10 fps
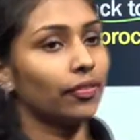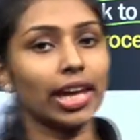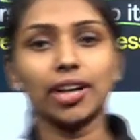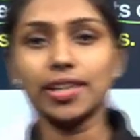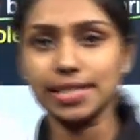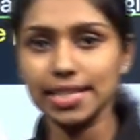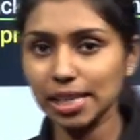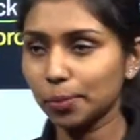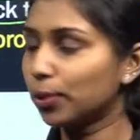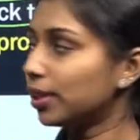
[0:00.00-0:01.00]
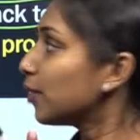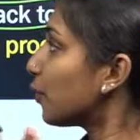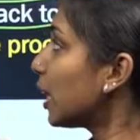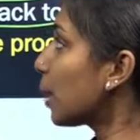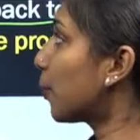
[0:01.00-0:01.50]
we have discussed about the
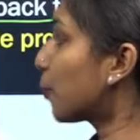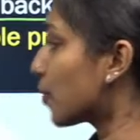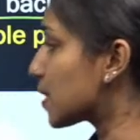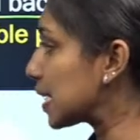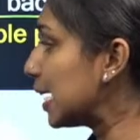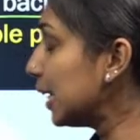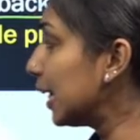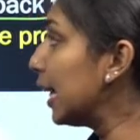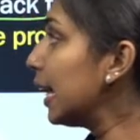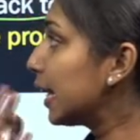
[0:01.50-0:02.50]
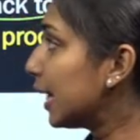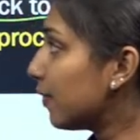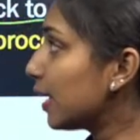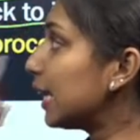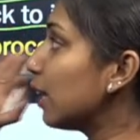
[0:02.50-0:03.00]
different type of process, right?
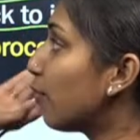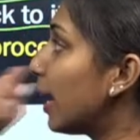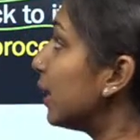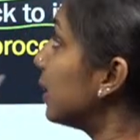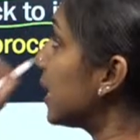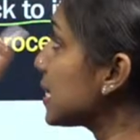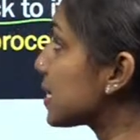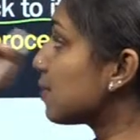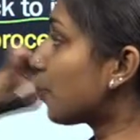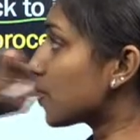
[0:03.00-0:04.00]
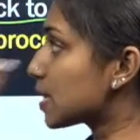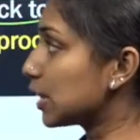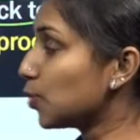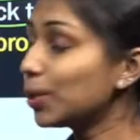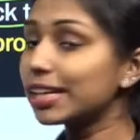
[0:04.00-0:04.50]
Here we can divide these process
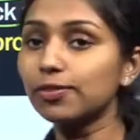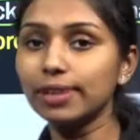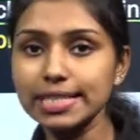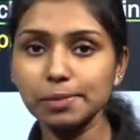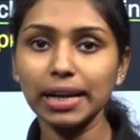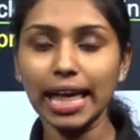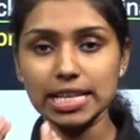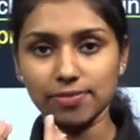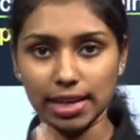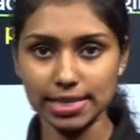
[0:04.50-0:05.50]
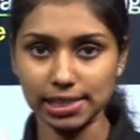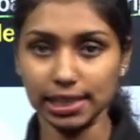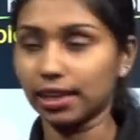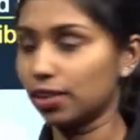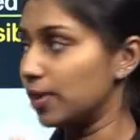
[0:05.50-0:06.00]
into reversible as well as
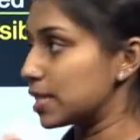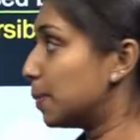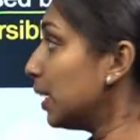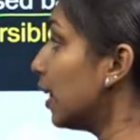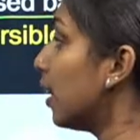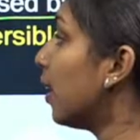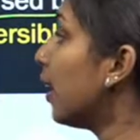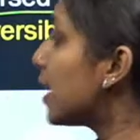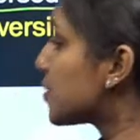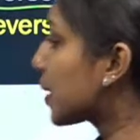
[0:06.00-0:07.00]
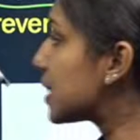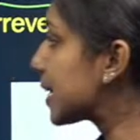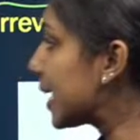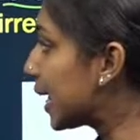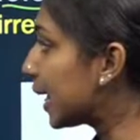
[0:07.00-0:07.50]
irreversible. As you can
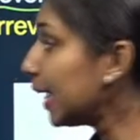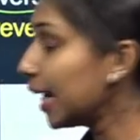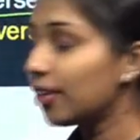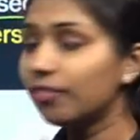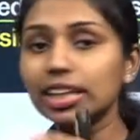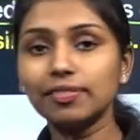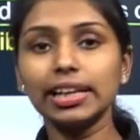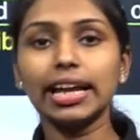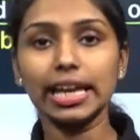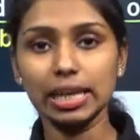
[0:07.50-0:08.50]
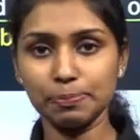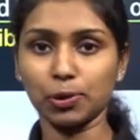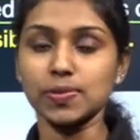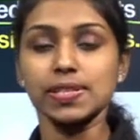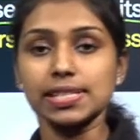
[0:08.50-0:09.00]
see here, whenever any
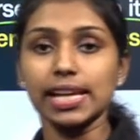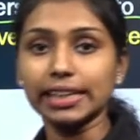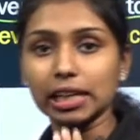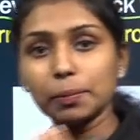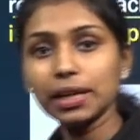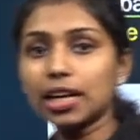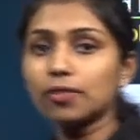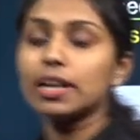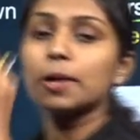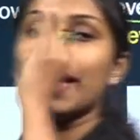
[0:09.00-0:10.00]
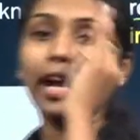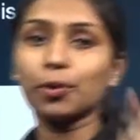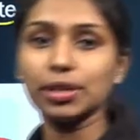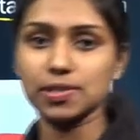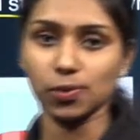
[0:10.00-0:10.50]
process that can be converted back
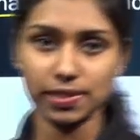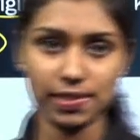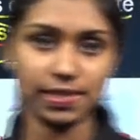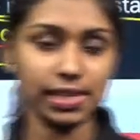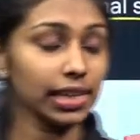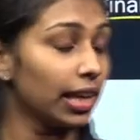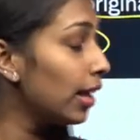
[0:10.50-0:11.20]
into its original state,